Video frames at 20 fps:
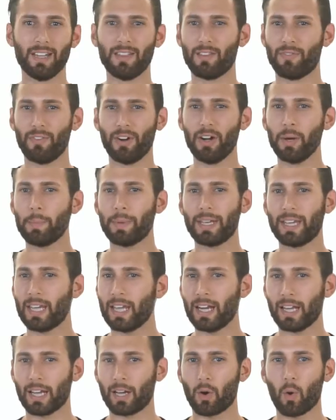in the very
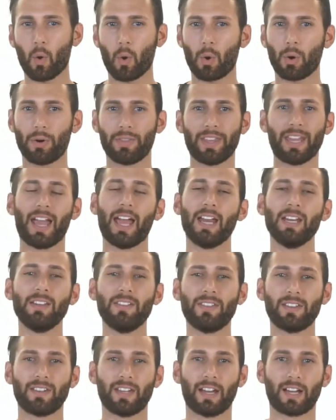beginning or the end
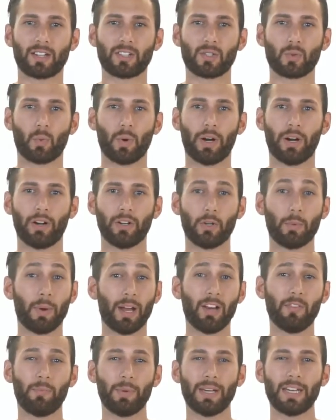of the text where you
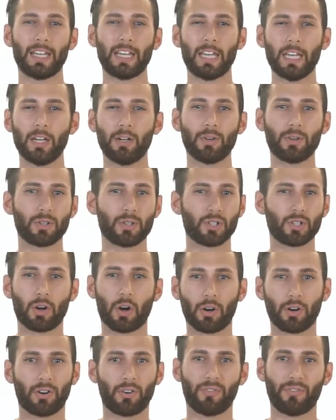might have been eager to
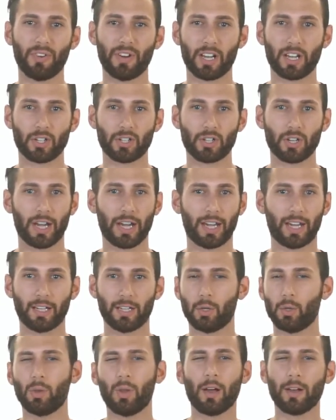start or finish
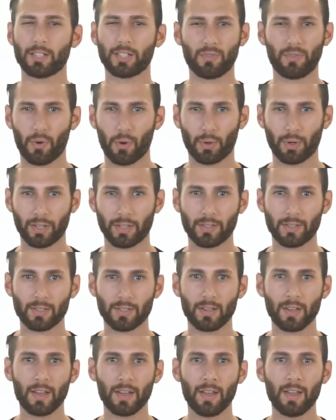and you lost
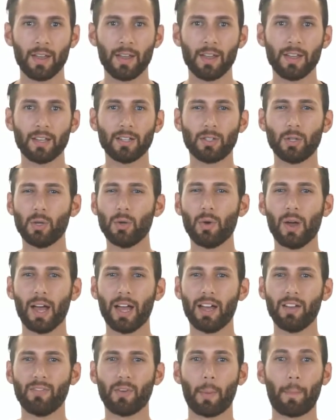focus? Do you
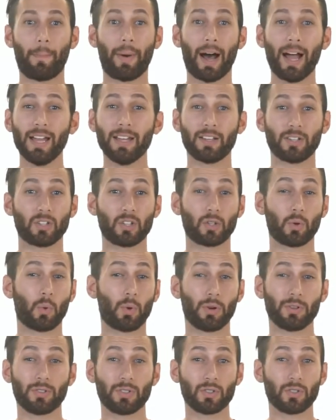have a bias
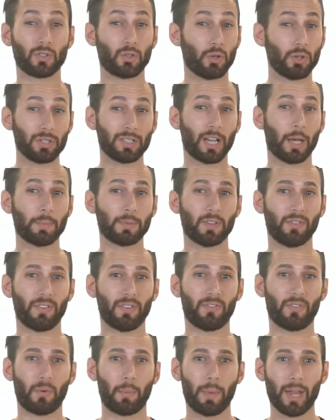towards certain types of
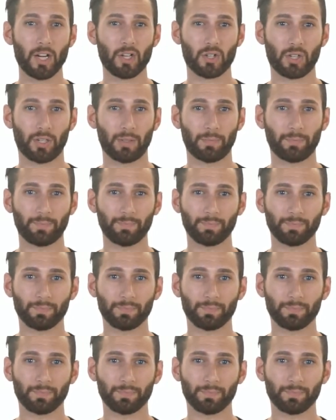information?